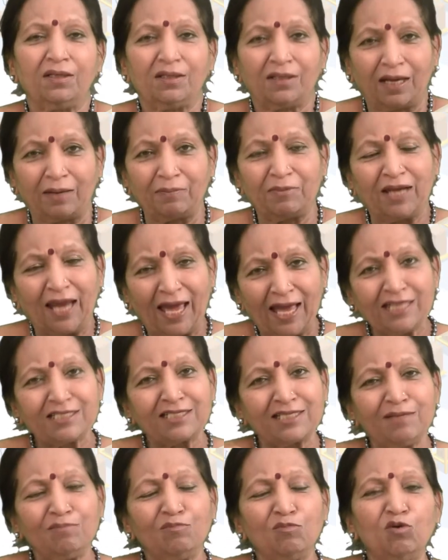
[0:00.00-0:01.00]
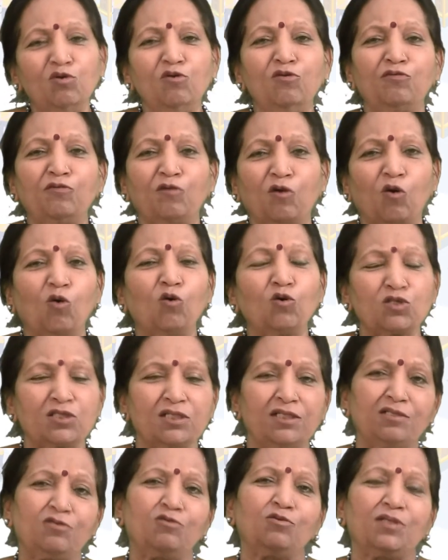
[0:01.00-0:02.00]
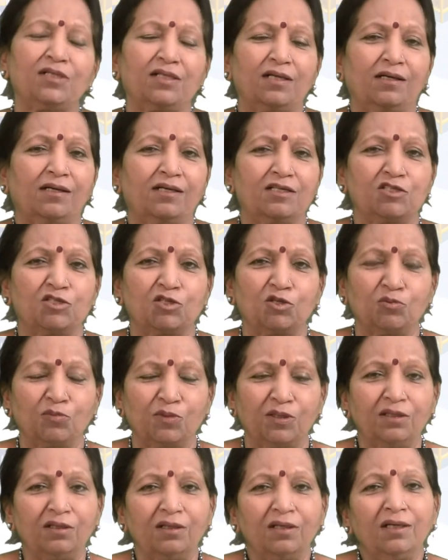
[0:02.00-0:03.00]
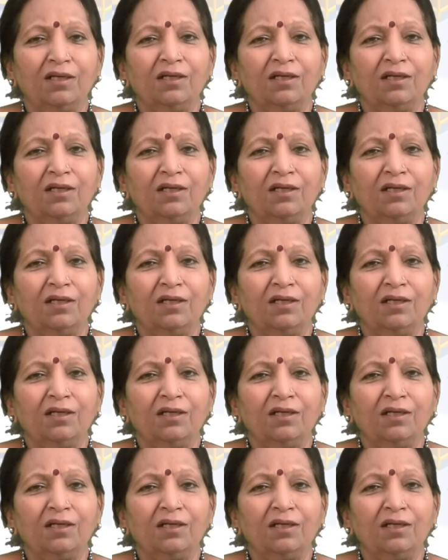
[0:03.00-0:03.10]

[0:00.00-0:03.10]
I mean, as they move closer to the consumer,